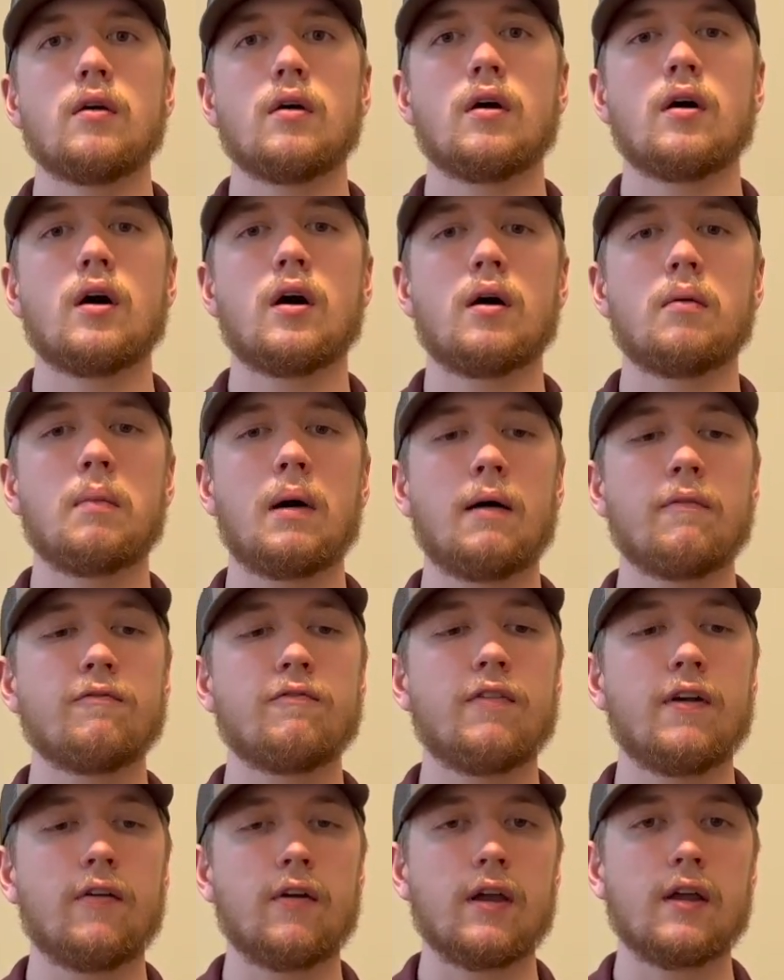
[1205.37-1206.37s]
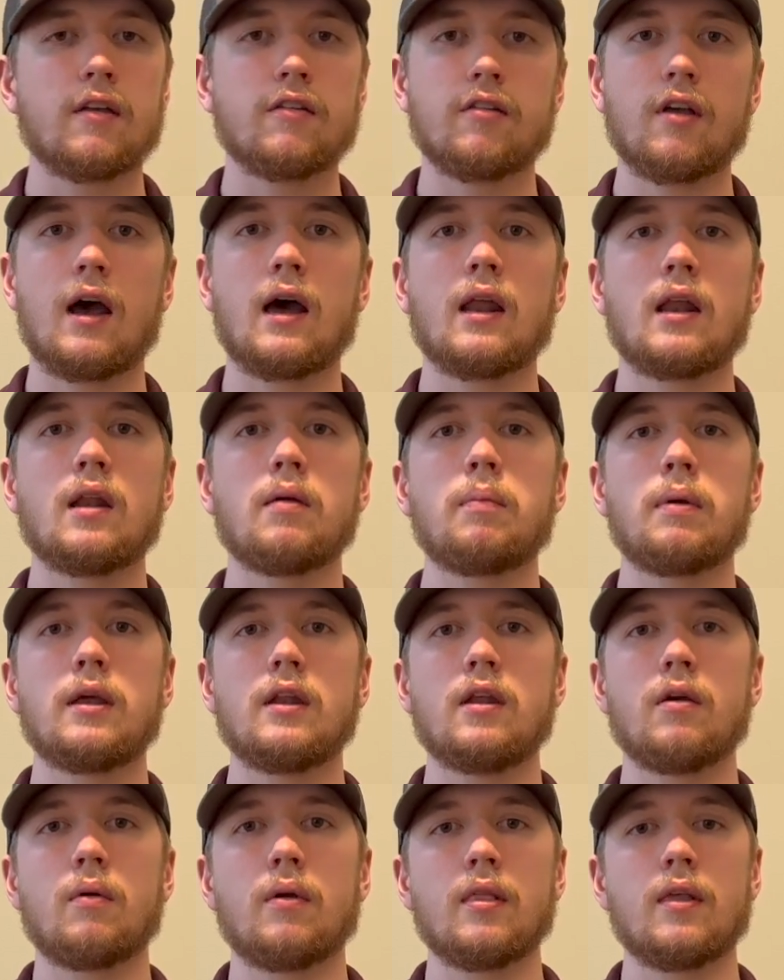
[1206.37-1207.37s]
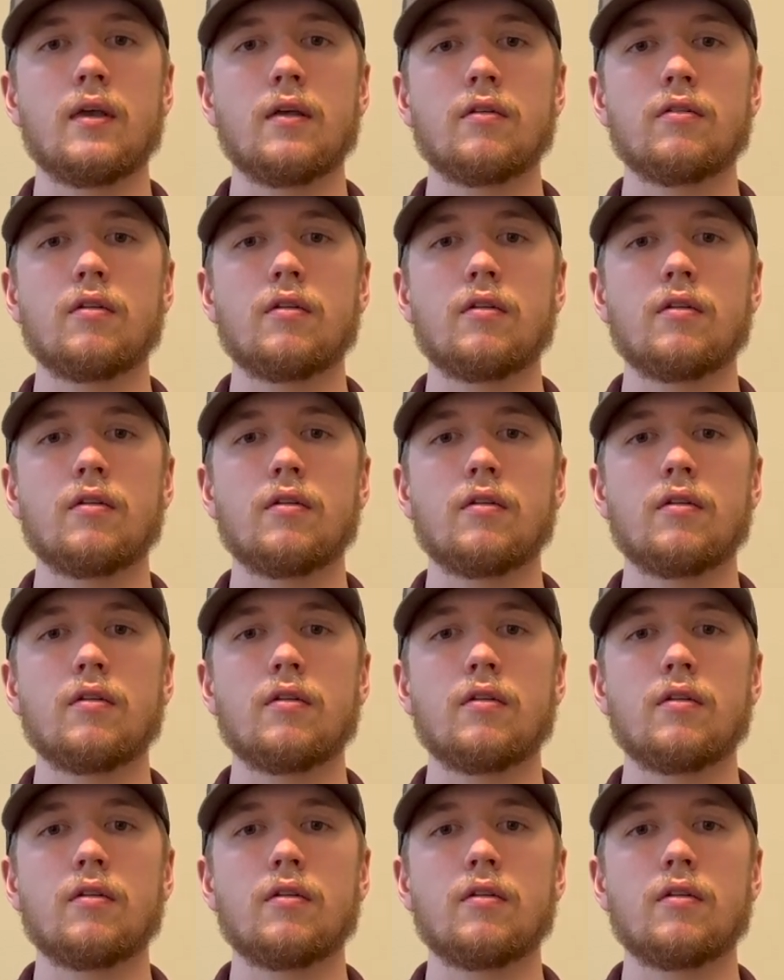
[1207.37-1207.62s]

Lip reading: I'm very excited to be doing this.